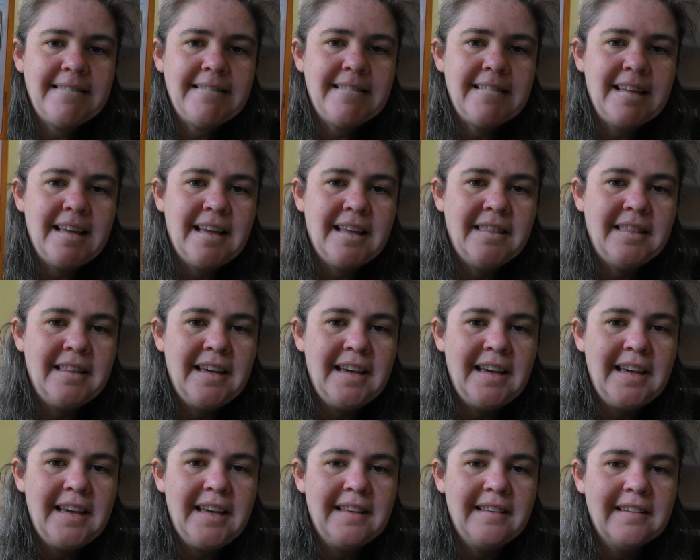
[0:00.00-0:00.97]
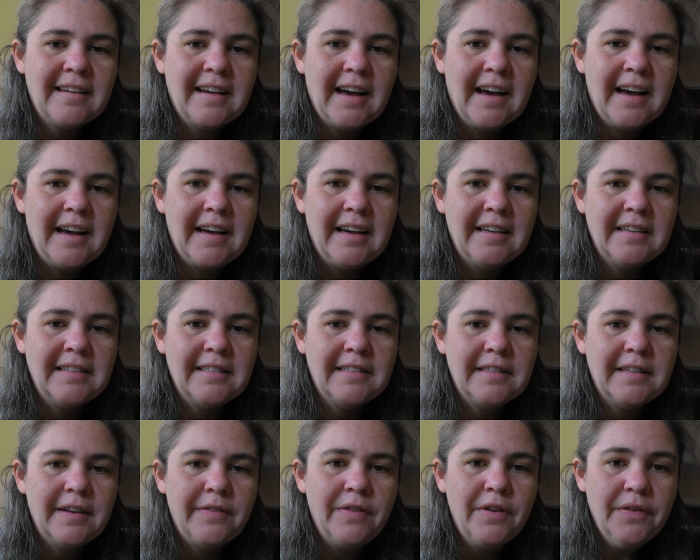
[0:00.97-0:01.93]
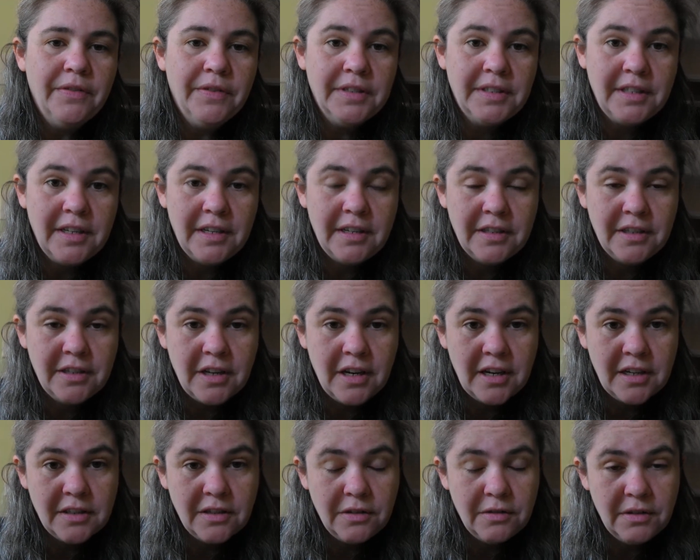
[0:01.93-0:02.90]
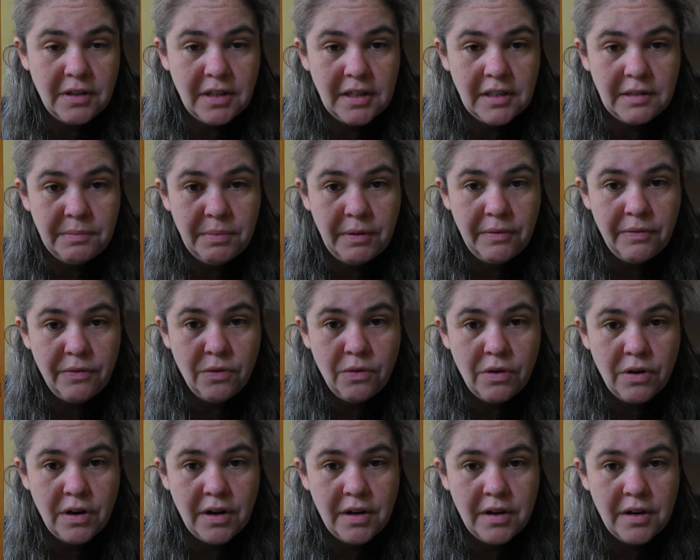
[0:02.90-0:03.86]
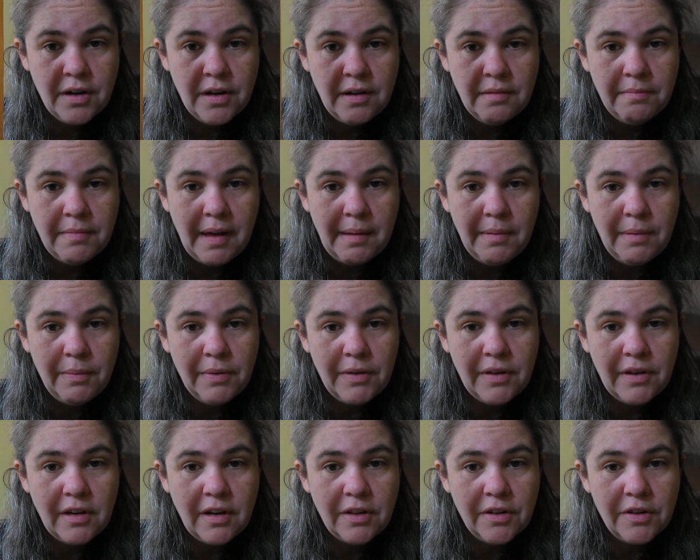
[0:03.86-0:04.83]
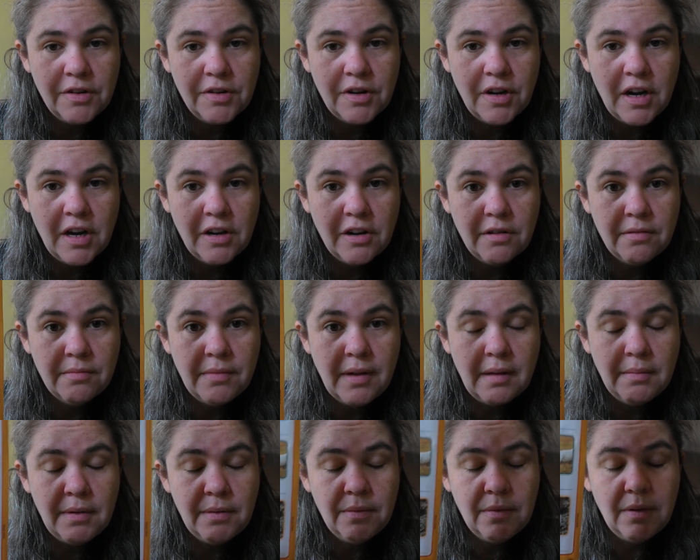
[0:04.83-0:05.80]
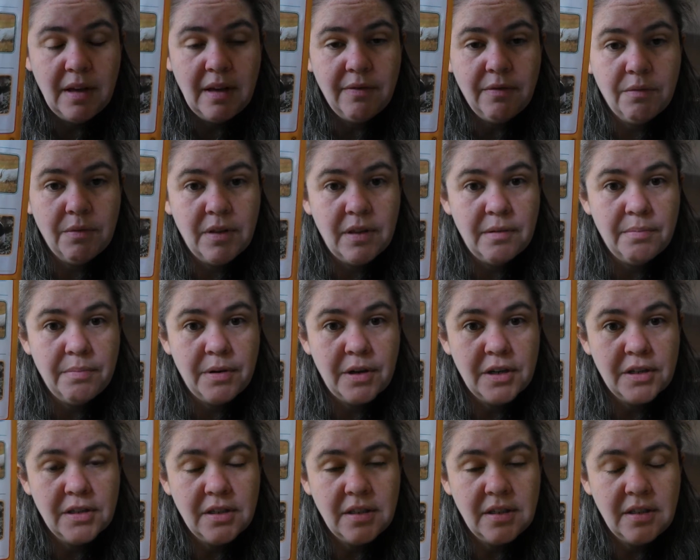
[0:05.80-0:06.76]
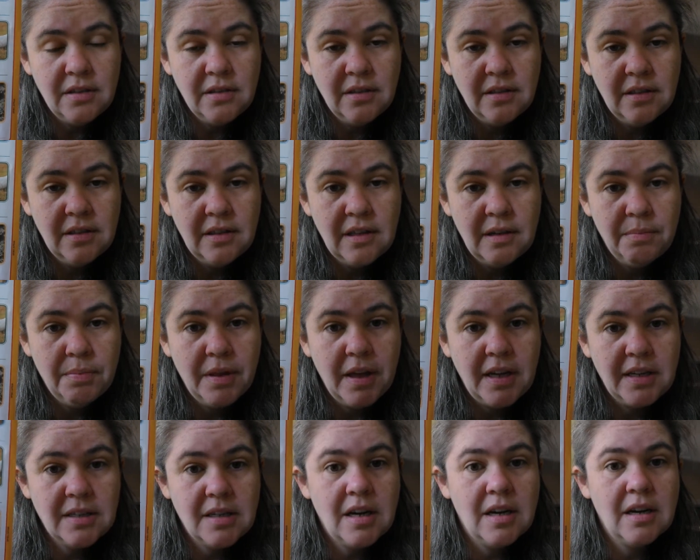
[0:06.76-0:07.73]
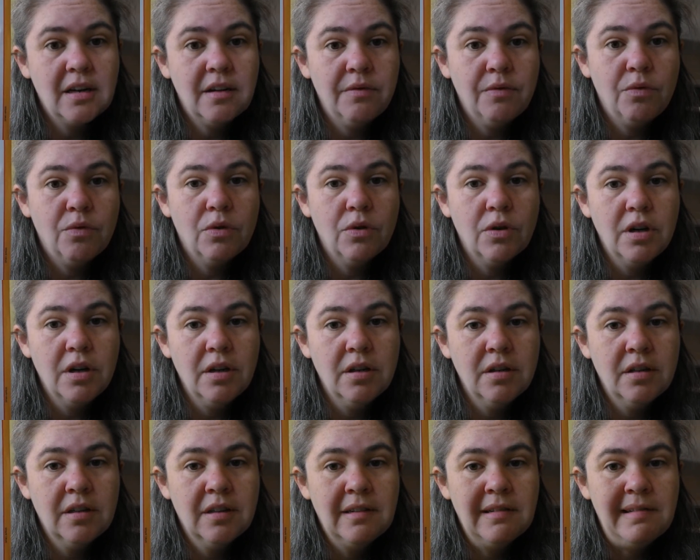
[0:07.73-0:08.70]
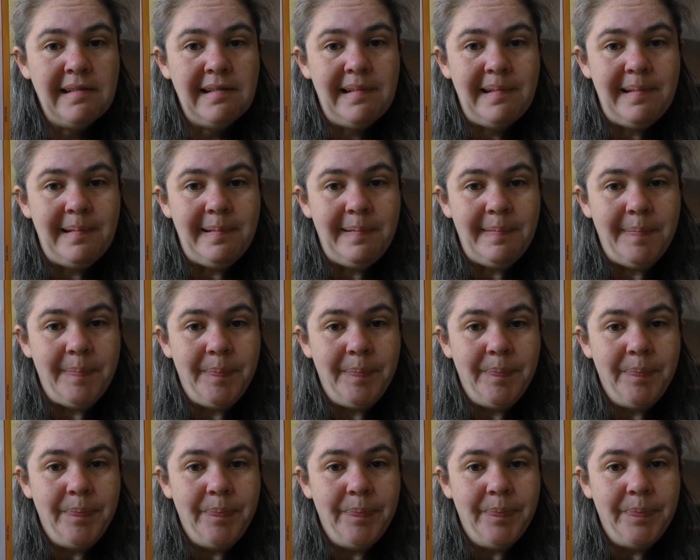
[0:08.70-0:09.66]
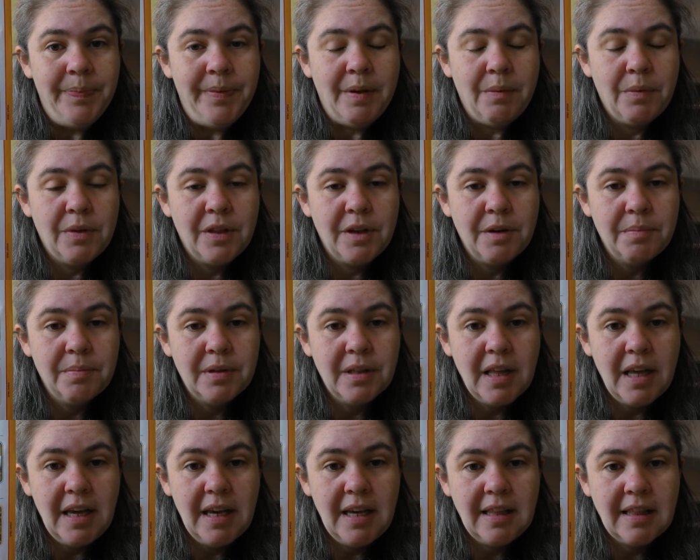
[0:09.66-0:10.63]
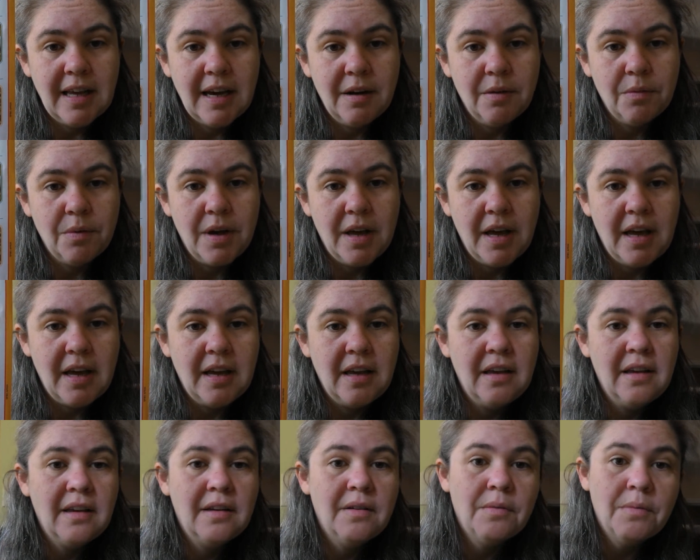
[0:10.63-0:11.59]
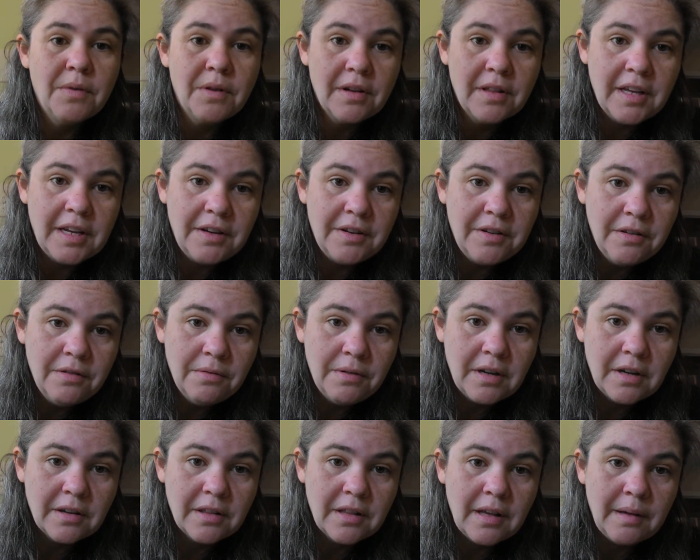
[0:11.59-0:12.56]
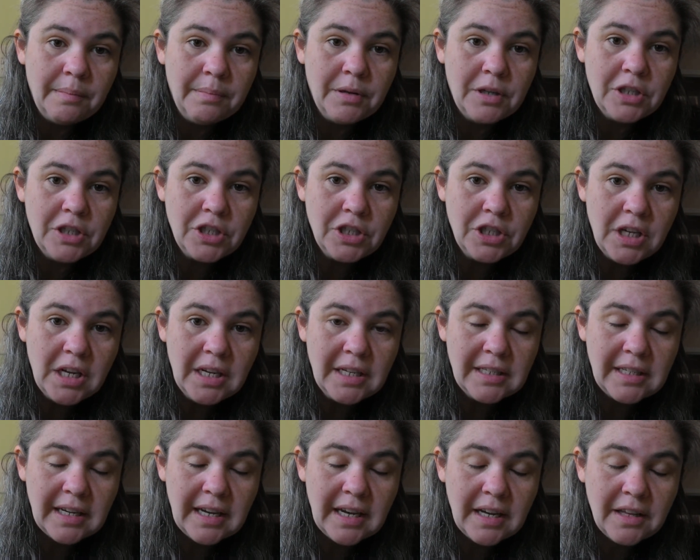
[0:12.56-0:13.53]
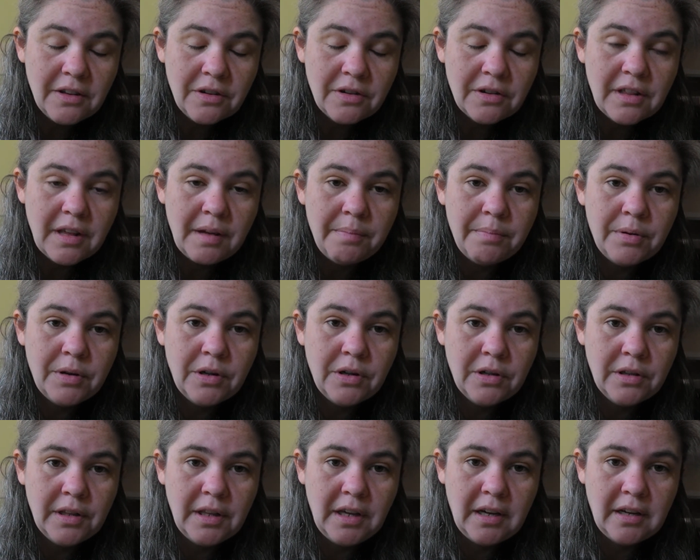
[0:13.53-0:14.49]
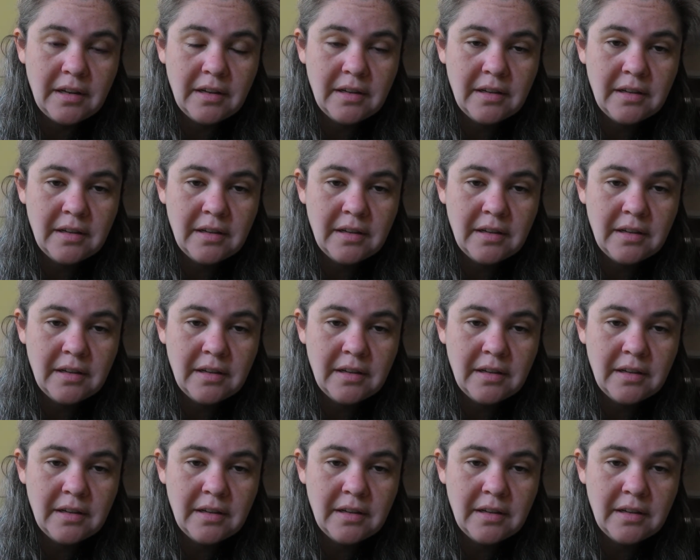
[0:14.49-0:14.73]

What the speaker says: And these guys, have you ever seen a dog do this before? Maybe with another dog or maybe even with a person? They play tug of war. And when they're playing that way, what are they doing? Are they pushing together or are they pulling?